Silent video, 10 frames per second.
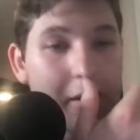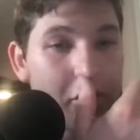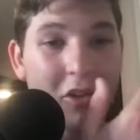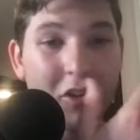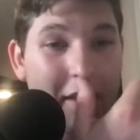
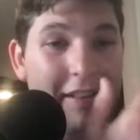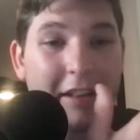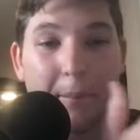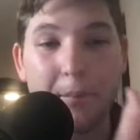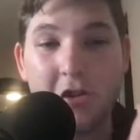Do you think
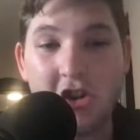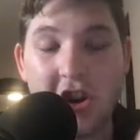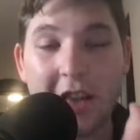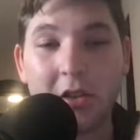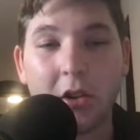that the
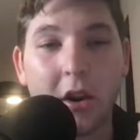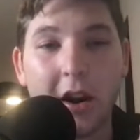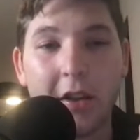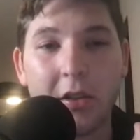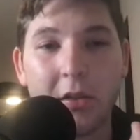Jets
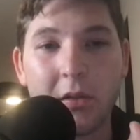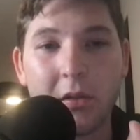loss,